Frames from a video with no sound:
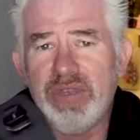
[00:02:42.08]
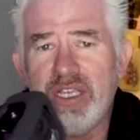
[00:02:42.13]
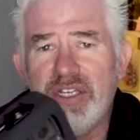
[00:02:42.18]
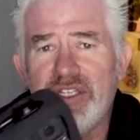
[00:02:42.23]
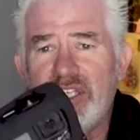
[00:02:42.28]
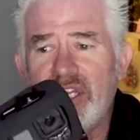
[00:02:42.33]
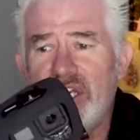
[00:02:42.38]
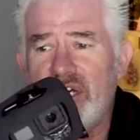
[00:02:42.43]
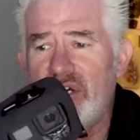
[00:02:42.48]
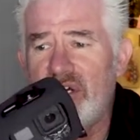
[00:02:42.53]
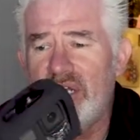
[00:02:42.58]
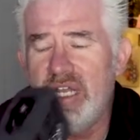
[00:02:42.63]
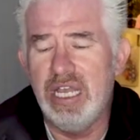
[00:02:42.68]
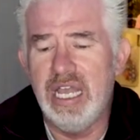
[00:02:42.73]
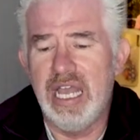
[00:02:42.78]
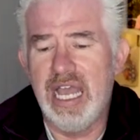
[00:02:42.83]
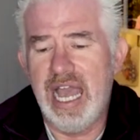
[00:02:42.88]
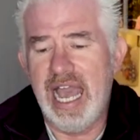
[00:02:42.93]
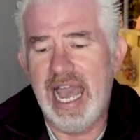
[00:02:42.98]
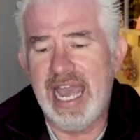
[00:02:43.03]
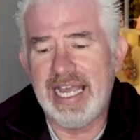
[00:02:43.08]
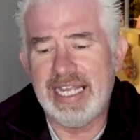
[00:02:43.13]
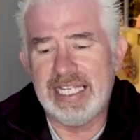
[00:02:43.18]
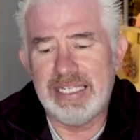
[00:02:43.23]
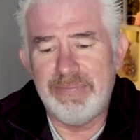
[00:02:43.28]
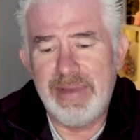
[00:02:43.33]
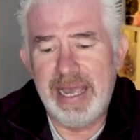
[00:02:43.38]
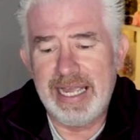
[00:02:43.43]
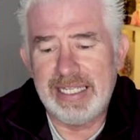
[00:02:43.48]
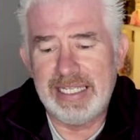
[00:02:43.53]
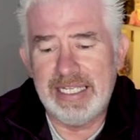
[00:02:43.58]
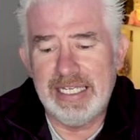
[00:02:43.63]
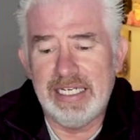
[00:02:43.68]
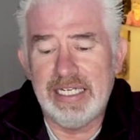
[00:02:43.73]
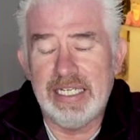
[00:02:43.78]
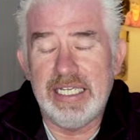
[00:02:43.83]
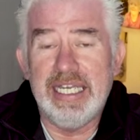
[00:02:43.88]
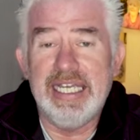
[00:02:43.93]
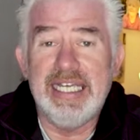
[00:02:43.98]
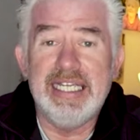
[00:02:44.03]
So I
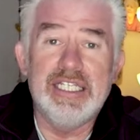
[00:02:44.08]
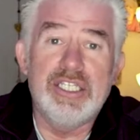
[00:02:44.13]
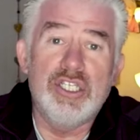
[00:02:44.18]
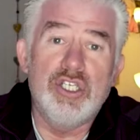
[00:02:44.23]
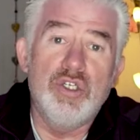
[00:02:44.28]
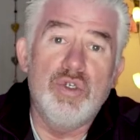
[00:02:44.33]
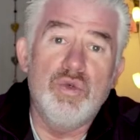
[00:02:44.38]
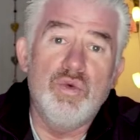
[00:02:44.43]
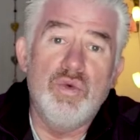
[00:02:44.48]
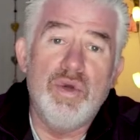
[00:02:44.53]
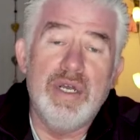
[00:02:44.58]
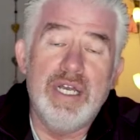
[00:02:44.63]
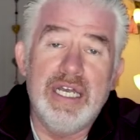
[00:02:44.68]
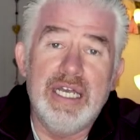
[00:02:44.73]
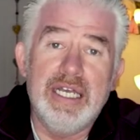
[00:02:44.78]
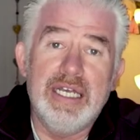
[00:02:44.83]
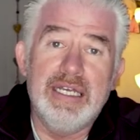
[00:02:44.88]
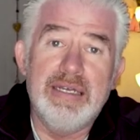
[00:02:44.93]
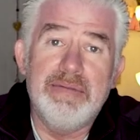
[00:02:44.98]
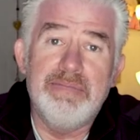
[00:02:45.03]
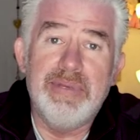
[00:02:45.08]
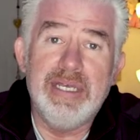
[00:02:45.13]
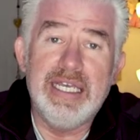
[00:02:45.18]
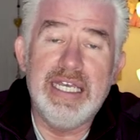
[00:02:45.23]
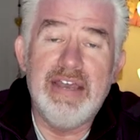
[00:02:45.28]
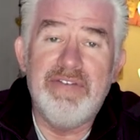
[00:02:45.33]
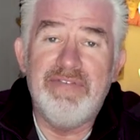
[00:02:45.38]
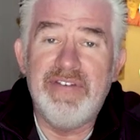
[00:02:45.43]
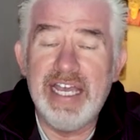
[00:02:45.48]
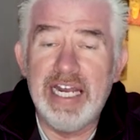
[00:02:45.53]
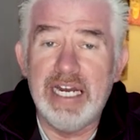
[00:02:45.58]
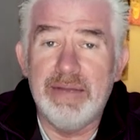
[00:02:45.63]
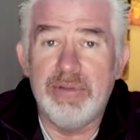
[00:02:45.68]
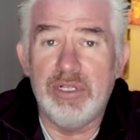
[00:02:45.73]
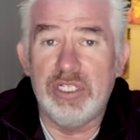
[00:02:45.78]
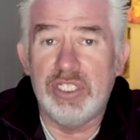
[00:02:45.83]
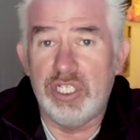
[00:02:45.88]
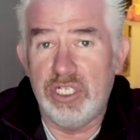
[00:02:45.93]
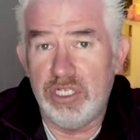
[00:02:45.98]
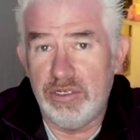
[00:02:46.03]
expected it to be
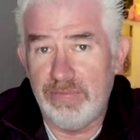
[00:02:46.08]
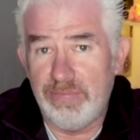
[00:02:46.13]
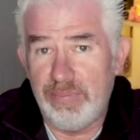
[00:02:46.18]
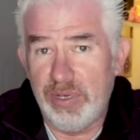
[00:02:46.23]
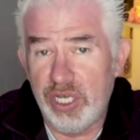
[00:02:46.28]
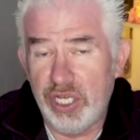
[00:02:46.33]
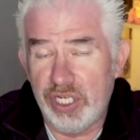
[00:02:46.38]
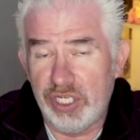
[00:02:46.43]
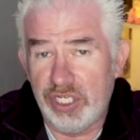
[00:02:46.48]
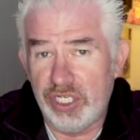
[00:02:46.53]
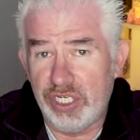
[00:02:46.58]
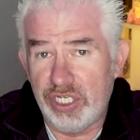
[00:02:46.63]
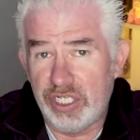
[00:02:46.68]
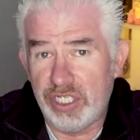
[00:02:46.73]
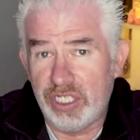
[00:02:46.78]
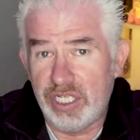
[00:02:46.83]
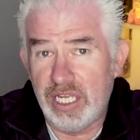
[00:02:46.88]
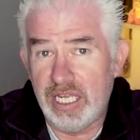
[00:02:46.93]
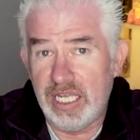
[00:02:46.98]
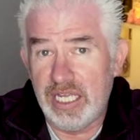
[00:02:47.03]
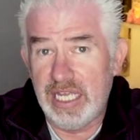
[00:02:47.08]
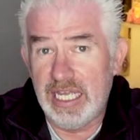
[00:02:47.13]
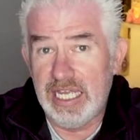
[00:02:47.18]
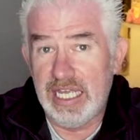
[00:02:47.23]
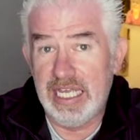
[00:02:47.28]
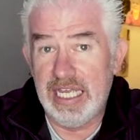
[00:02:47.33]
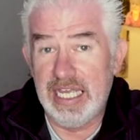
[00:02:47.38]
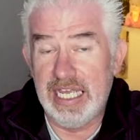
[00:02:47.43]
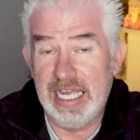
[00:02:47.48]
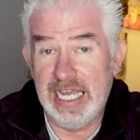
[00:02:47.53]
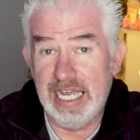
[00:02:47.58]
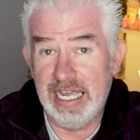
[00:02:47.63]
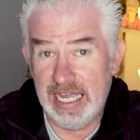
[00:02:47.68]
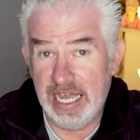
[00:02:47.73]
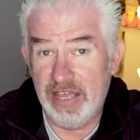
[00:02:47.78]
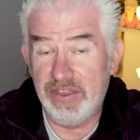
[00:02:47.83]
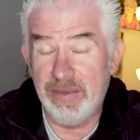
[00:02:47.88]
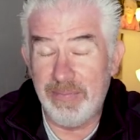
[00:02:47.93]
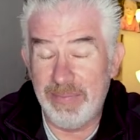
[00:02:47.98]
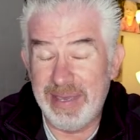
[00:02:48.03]
available to purchase
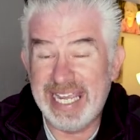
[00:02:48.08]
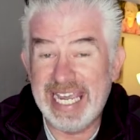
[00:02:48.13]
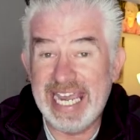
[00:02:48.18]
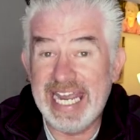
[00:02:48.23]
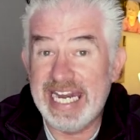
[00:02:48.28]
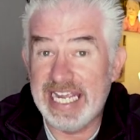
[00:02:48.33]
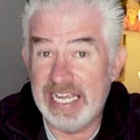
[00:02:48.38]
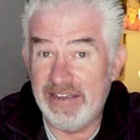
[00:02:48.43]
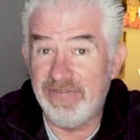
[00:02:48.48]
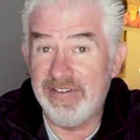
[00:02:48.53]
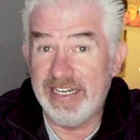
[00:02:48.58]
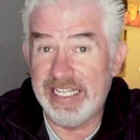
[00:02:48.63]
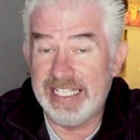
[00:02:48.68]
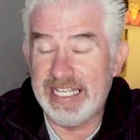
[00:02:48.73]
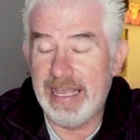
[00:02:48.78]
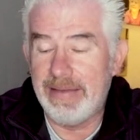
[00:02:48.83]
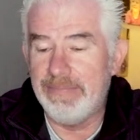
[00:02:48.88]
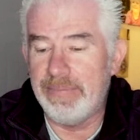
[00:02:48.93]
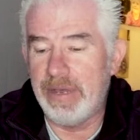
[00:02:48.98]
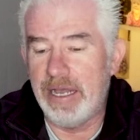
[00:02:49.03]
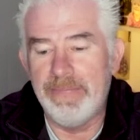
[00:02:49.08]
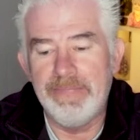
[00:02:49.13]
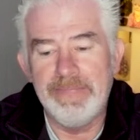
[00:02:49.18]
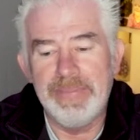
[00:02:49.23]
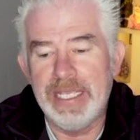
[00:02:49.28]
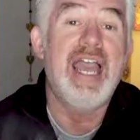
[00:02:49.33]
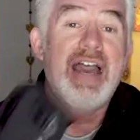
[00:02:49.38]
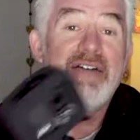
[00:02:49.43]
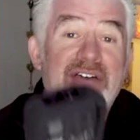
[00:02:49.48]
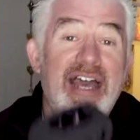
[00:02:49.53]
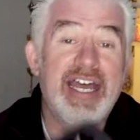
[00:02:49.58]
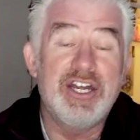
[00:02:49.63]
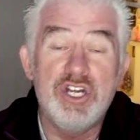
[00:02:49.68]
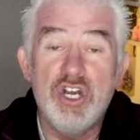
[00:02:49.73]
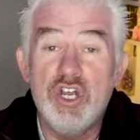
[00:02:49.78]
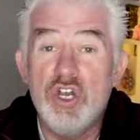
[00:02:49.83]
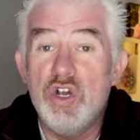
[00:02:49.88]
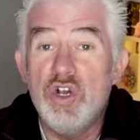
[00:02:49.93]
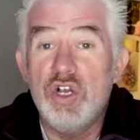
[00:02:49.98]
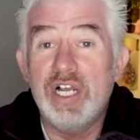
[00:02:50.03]
at the beginning of December. I've had
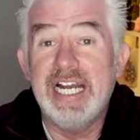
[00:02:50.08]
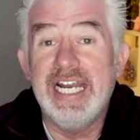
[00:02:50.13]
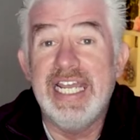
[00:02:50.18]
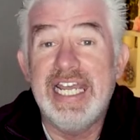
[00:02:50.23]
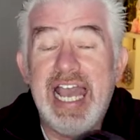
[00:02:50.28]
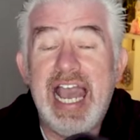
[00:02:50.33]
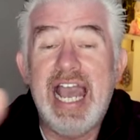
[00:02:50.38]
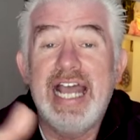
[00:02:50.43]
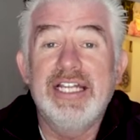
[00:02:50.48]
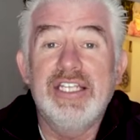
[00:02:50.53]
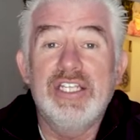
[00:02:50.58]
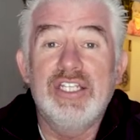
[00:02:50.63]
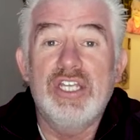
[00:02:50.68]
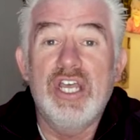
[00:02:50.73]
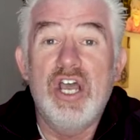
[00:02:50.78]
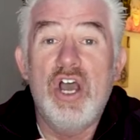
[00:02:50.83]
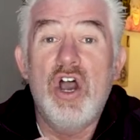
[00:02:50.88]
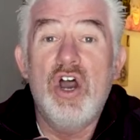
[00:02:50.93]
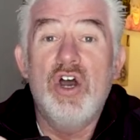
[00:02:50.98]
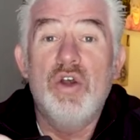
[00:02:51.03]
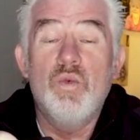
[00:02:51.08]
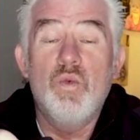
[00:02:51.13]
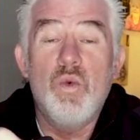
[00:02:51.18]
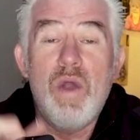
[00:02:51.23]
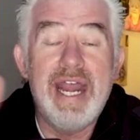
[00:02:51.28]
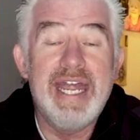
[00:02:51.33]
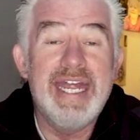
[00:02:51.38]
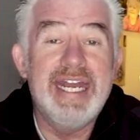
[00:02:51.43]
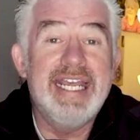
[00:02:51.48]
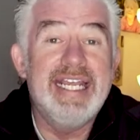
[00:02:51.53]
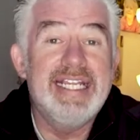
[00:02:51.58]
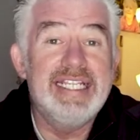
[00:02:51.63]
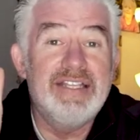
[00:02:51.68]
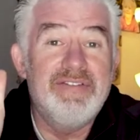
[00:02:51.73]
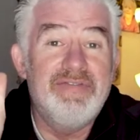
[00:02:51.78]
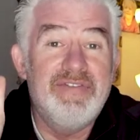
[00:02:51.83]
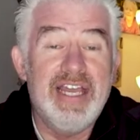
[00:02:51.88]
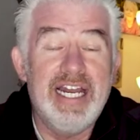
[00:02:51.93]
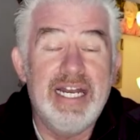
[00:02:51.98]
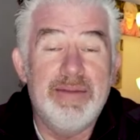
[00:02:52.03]
no clear answer on when it's
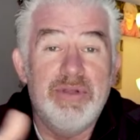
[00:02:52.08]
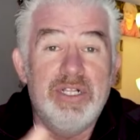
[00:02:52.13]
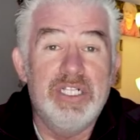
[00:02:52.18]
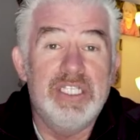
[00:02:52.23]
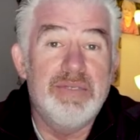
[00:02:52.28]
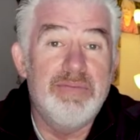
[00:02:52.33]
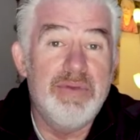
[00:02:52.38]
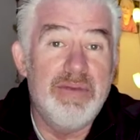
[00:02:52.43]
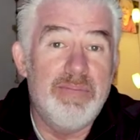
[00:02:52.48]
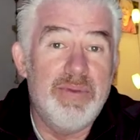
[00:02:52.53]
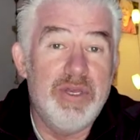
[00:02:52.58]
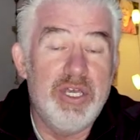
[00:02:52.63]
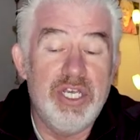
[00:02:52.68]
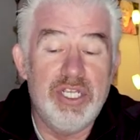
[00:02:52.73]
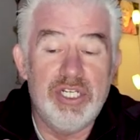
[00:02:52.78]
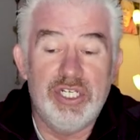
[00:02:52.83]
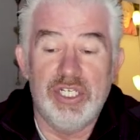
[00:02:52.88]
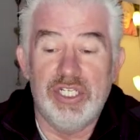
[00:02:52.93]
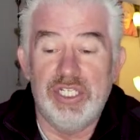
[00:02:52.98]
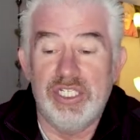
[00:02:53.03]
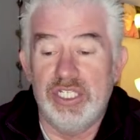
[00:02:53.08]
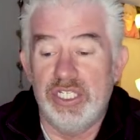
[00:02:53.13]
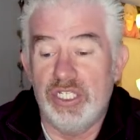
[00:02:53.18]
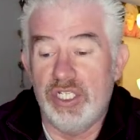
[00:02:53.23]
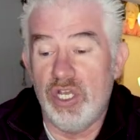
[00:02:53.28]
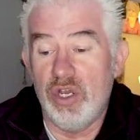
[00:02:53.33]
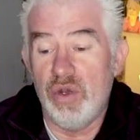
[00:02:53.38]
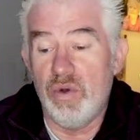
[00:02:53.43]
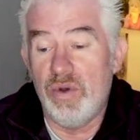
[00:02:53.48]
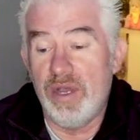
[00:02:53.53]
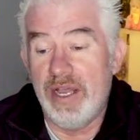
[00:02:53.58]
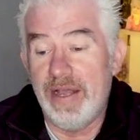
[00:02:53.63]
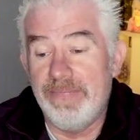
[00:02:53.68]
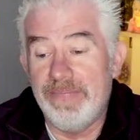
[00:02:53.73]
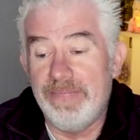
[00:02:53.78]
available to be purchased. So